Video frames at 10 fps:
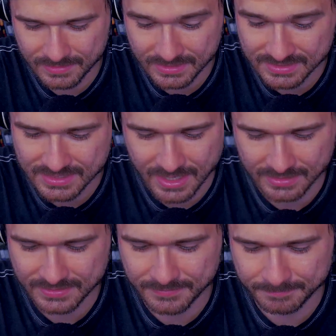it's
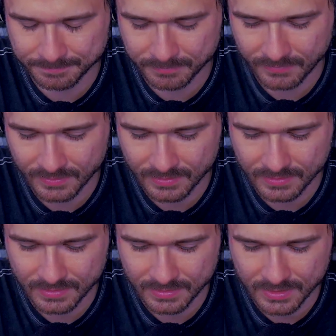not.
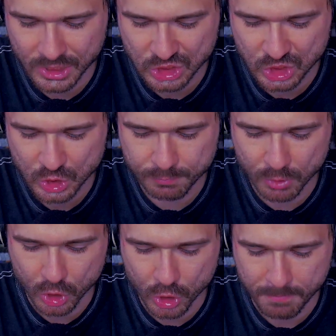
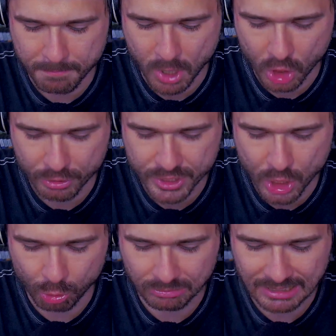Super
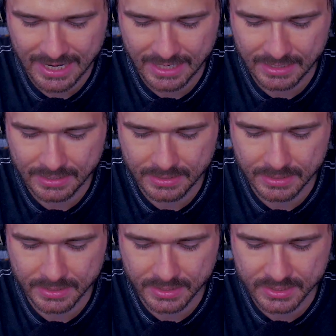Mario
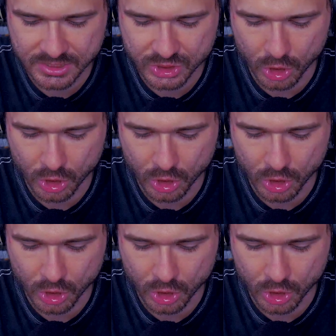Land is